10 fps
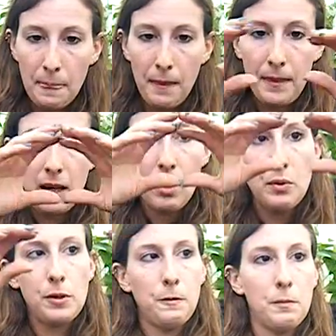the thing
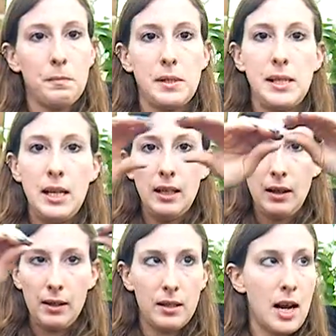goes from sitting
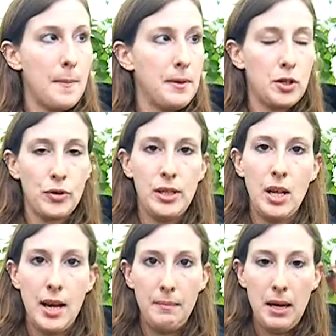there at the top of the tree
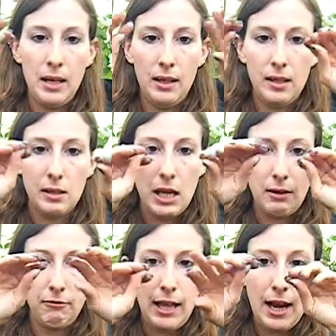line making these
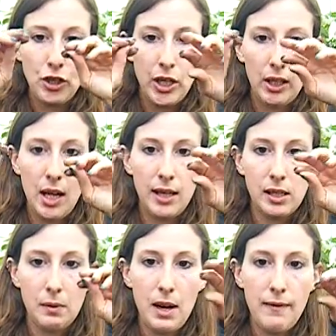like flashing
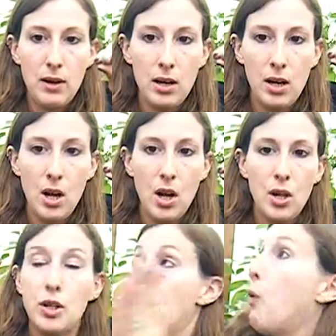lights or whatever
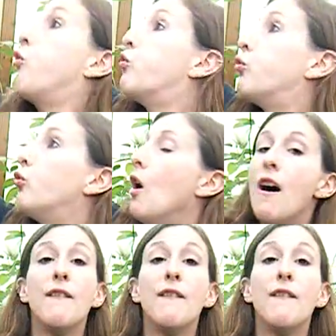to poof,